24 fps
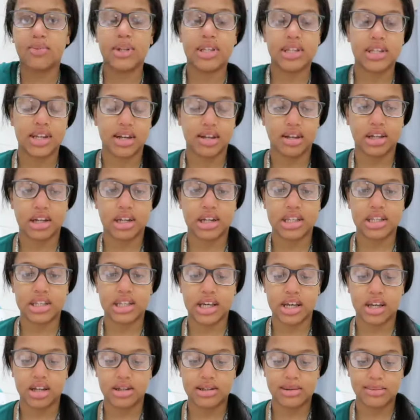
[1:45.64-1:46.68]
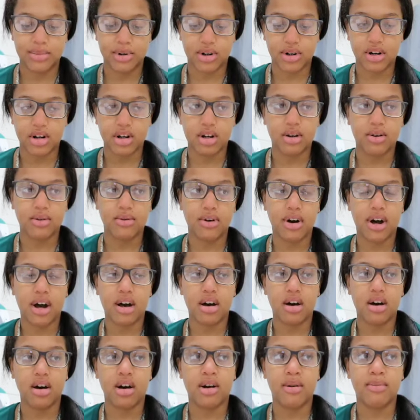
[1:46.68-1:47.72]
Wednesday, like I said.
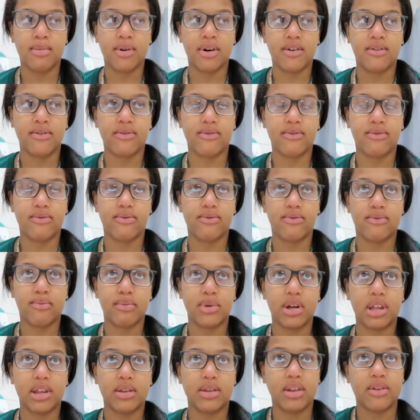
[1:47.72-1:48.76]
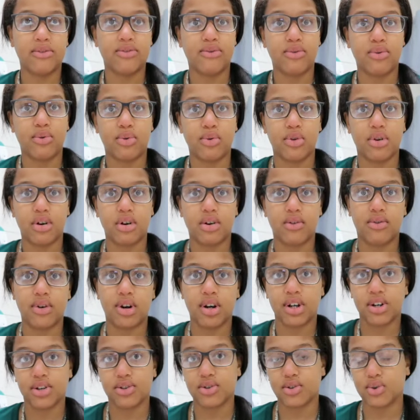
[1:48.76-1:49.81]
Tomorrow, for
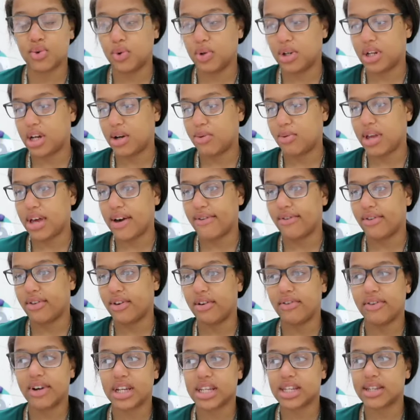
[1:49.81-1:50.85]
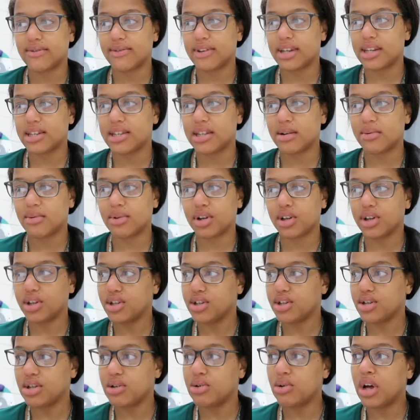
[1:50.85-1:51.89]
Rock Your School Day, we have a lot of activities that we're gonna
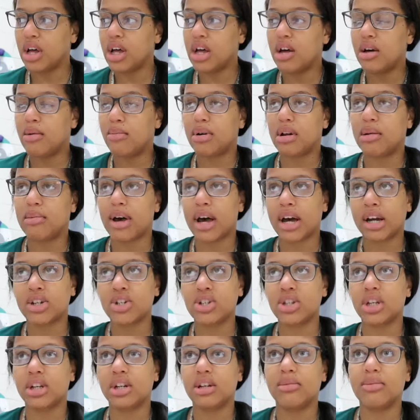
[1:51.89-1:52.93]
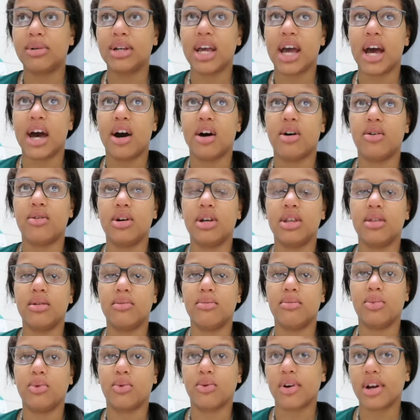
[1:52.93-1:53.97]
do, but I'm actually gonna be out in the
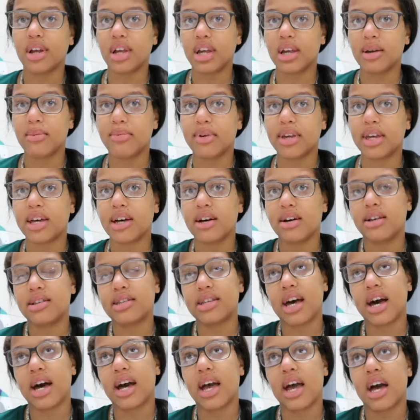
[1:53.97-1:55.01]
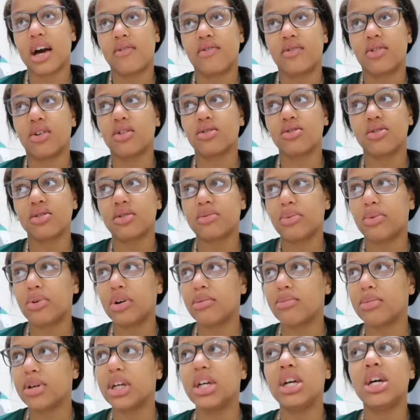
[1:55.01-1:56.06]
morning because I have a doctor's
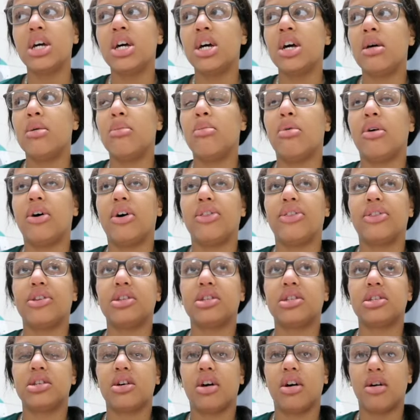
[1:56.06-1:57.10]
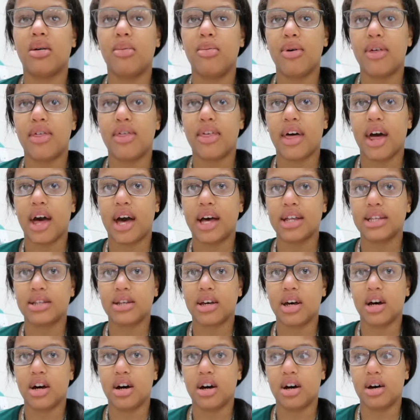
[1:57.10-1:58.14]
appointment. But the sub that
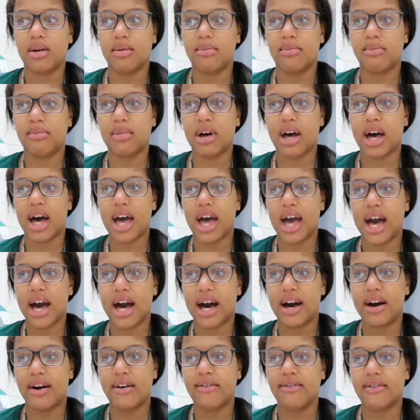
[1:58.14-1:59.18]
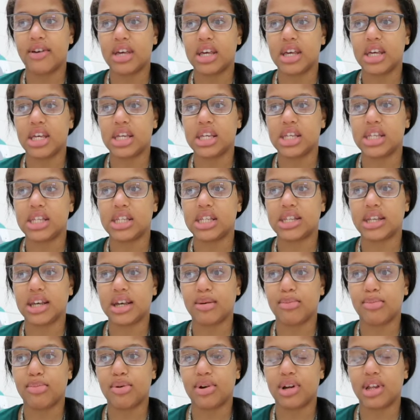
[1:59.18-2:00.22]
I have is
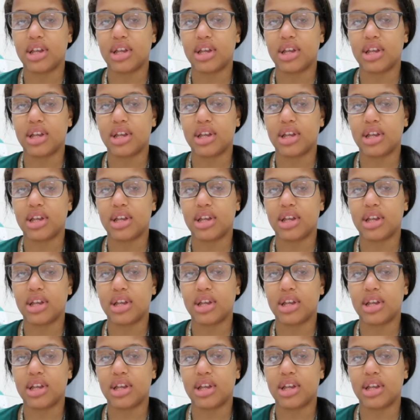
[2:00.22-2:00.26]
like